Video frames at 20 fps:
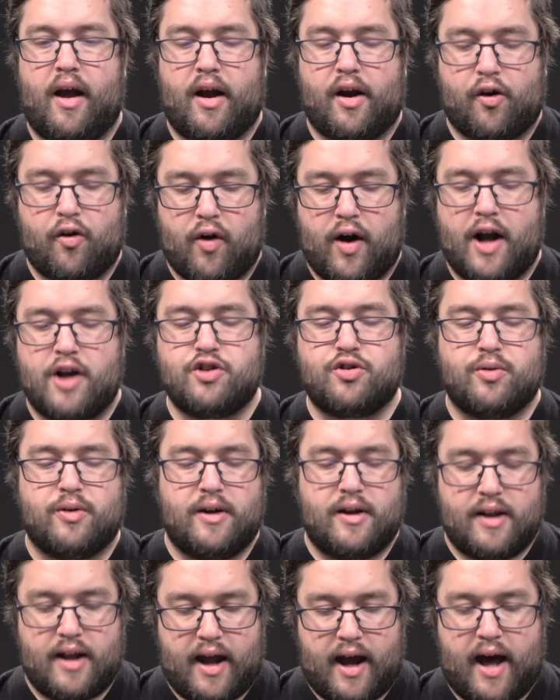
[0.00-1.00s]

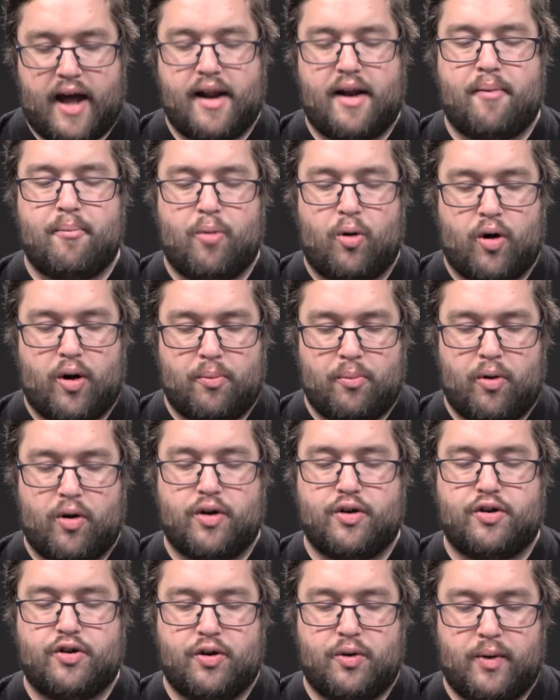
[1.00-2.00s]
Gradually, they added more and
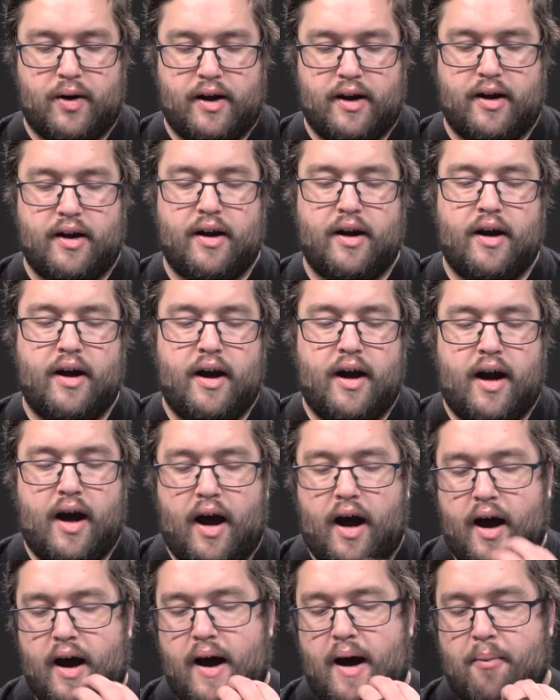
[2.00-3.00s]
more to it.
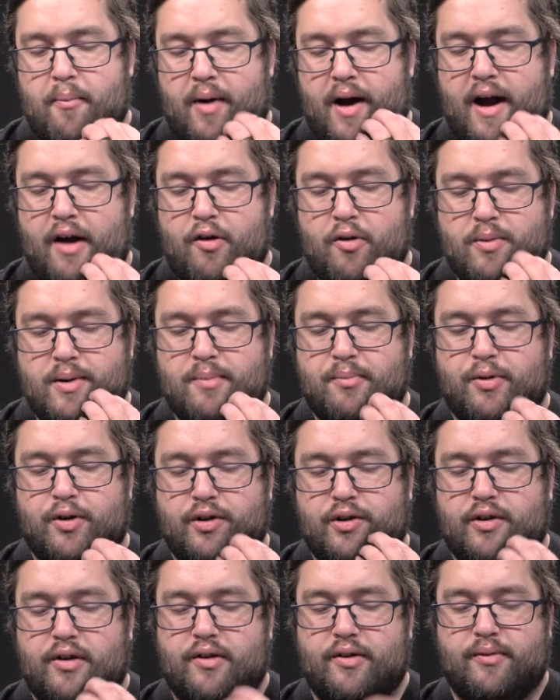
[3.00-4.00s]
I
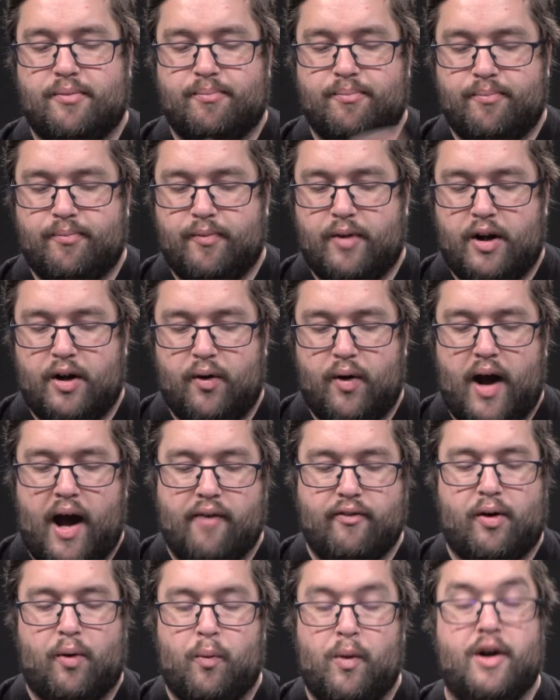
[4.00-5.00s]
remember,
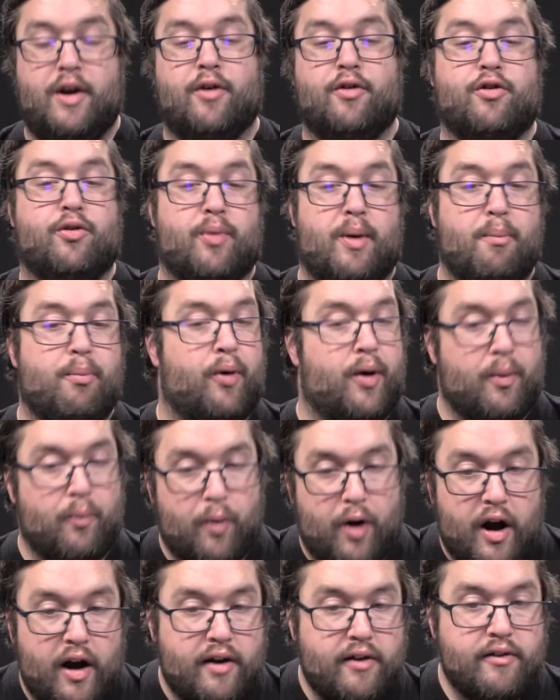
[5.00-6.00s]
having Windows
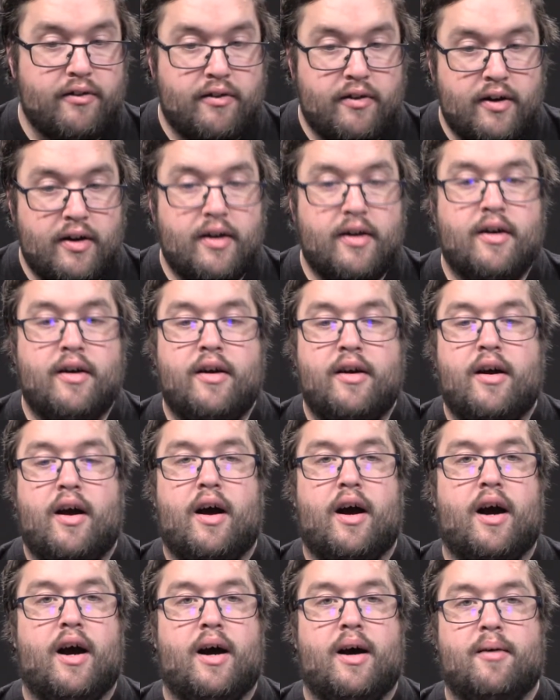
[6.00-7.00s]
3.1.
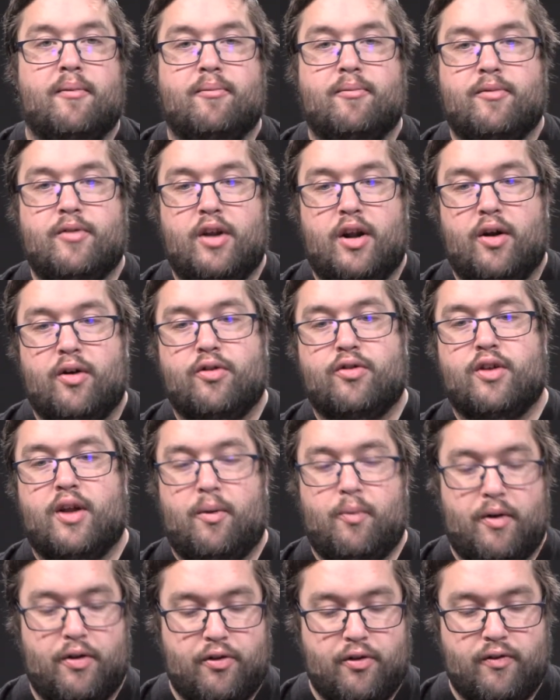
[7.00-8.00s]
So they
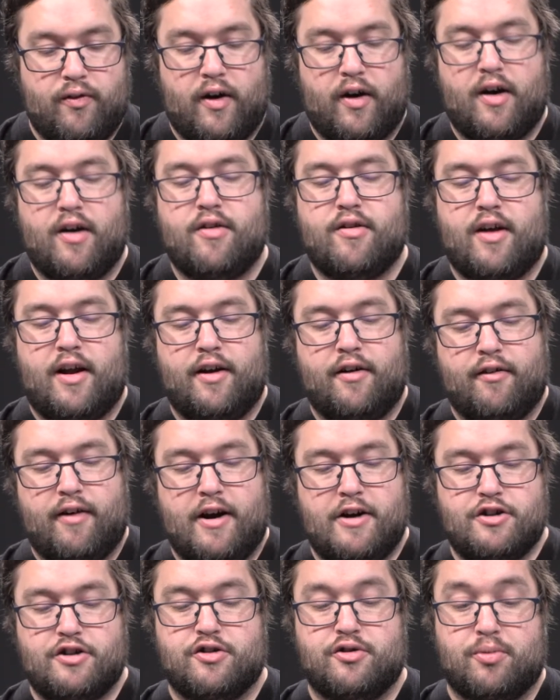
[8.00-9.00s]
went through various
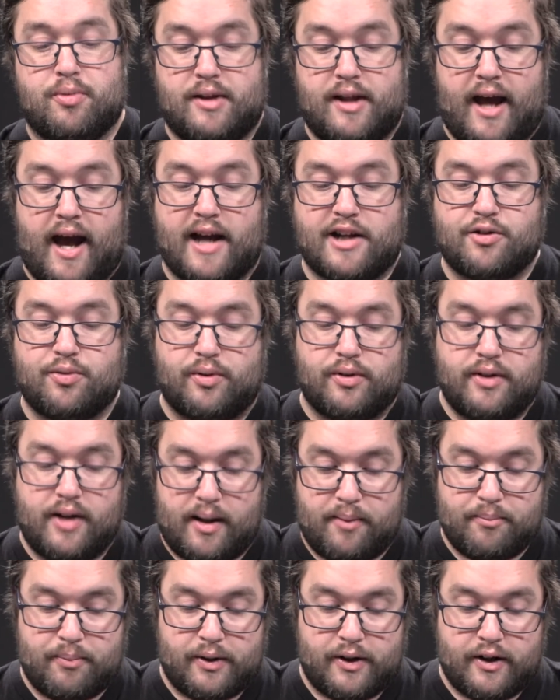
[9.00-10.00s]
iterations with the actual
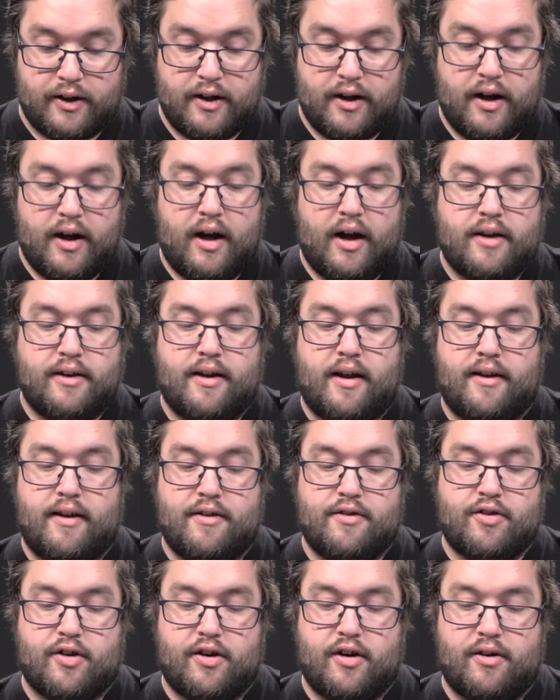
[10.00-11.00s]
number. Then they
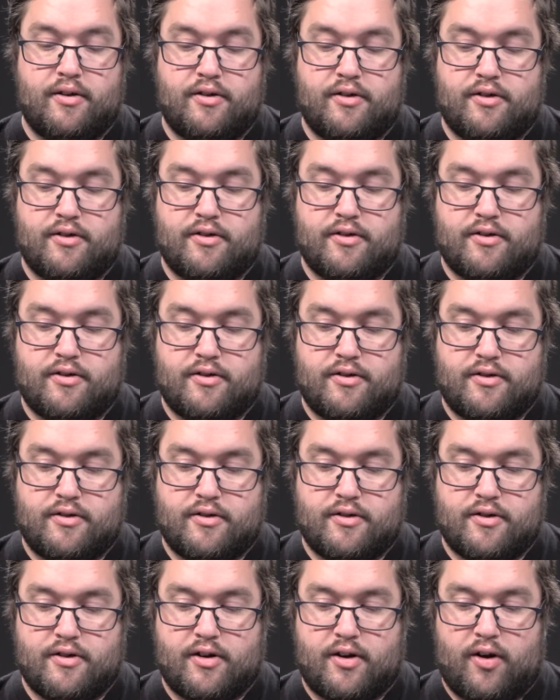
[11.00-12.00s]
started
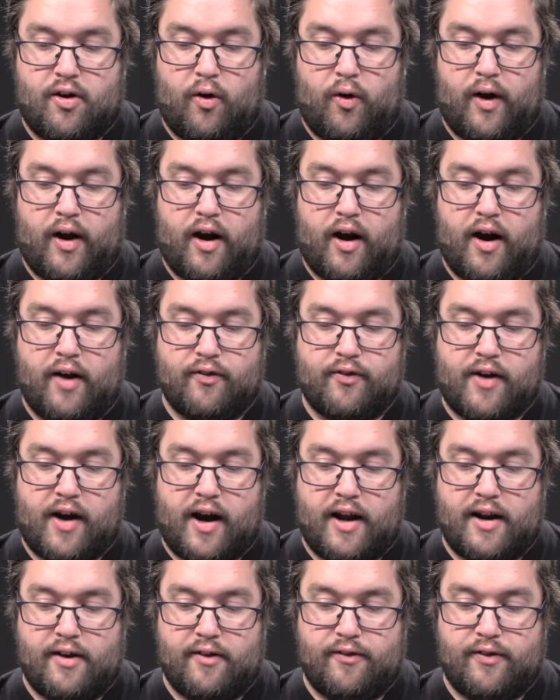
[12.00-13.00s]
going off
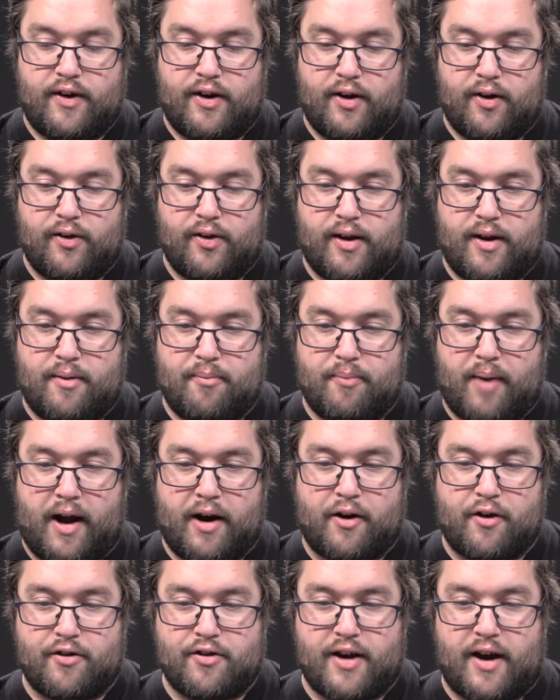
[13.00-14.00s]
kind of, the
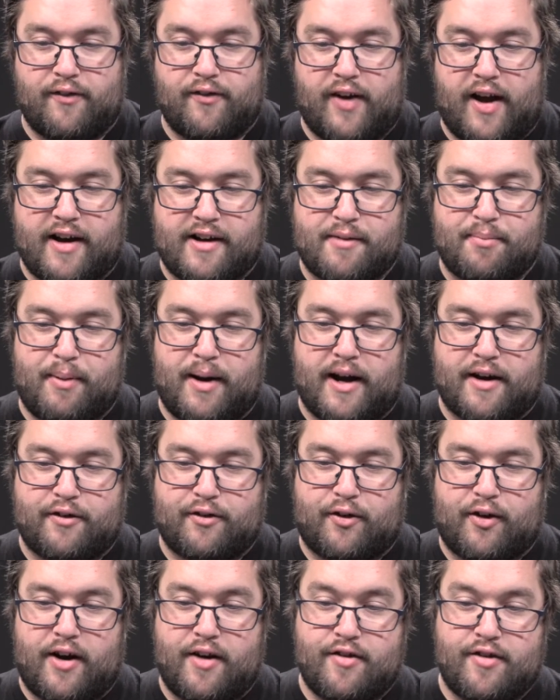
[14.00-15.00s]
Microsoft
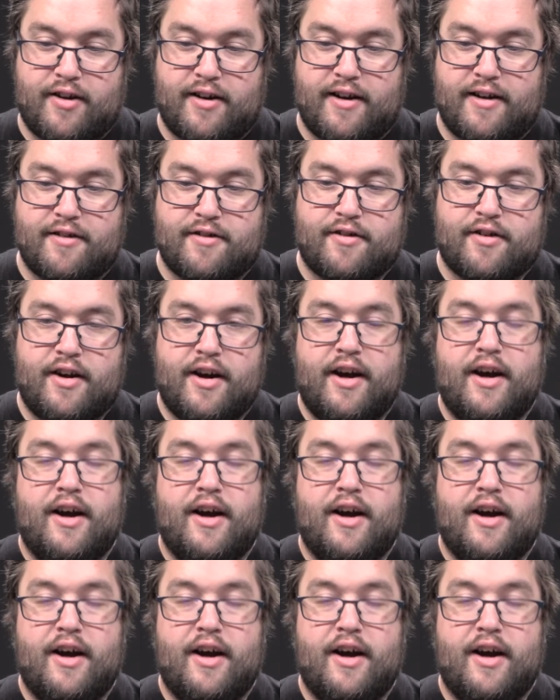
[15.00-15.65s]
Xbox craziness,